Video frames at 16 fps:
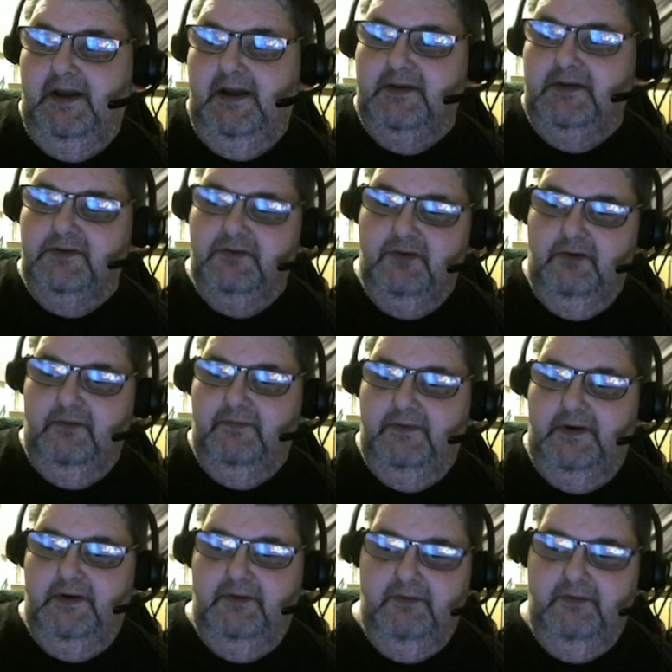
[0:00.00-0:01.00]

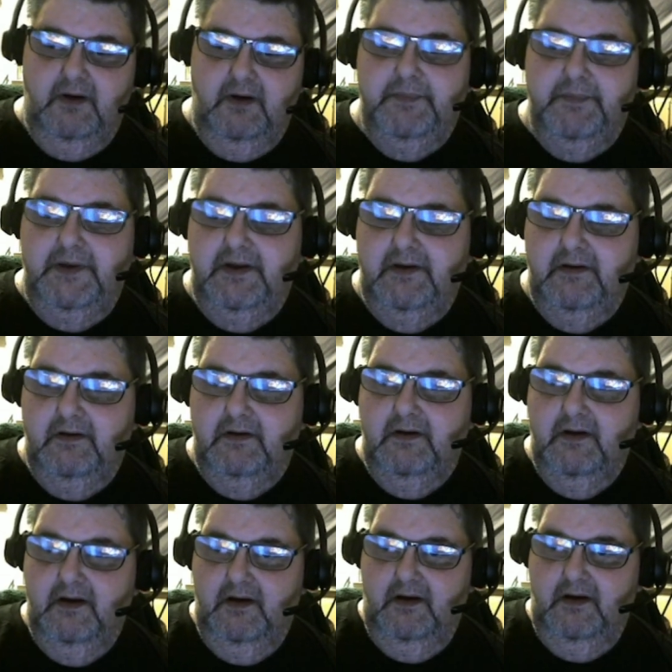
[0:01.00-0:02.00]
ex-girlfriend drop
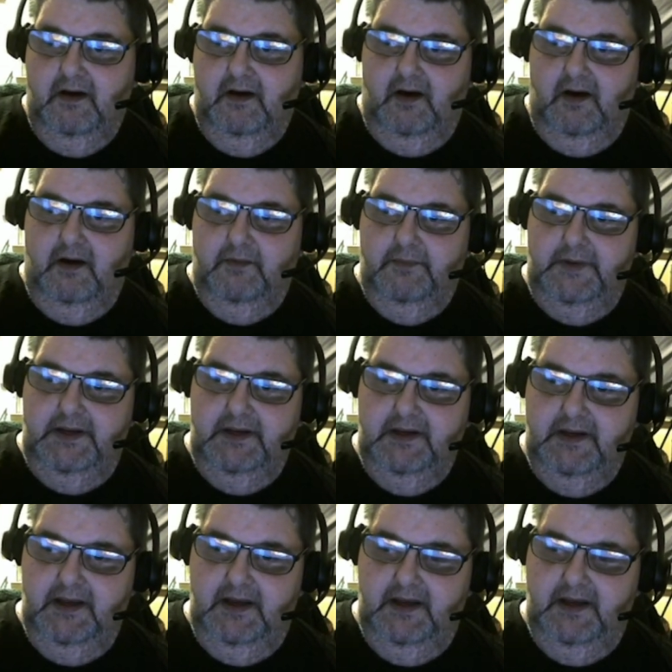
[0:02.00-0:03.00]
in on
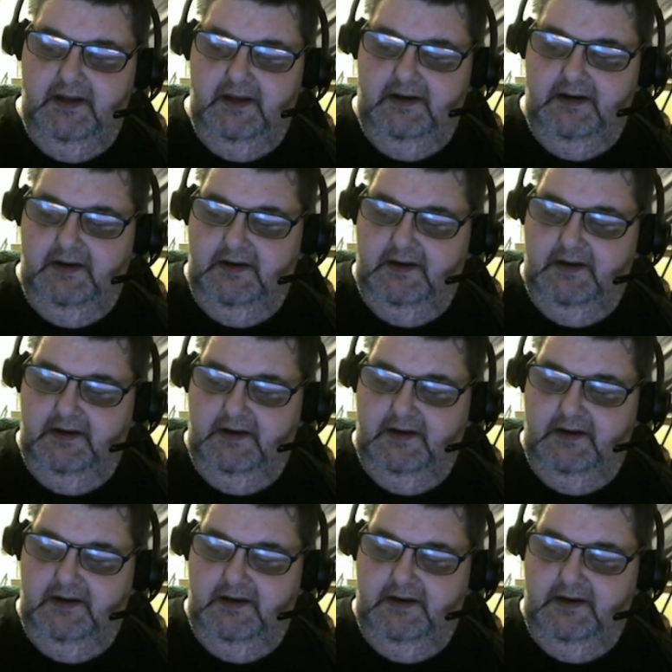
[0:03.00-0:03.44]
me, and